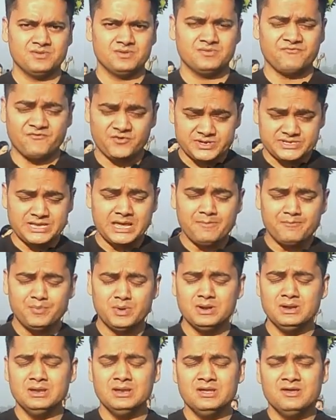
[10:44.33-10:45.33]
For
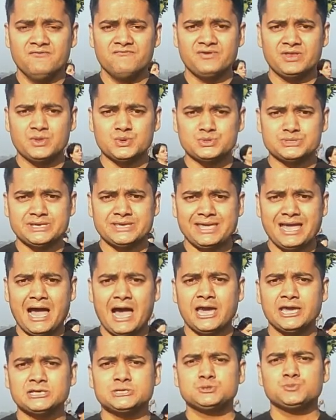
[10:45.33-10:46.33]
example, when you say
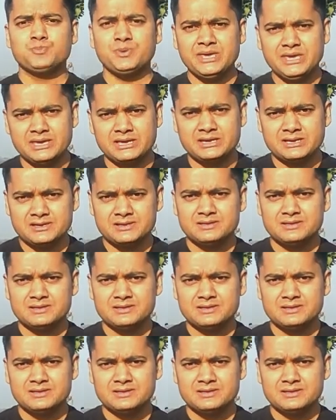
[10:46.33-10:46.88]
I speak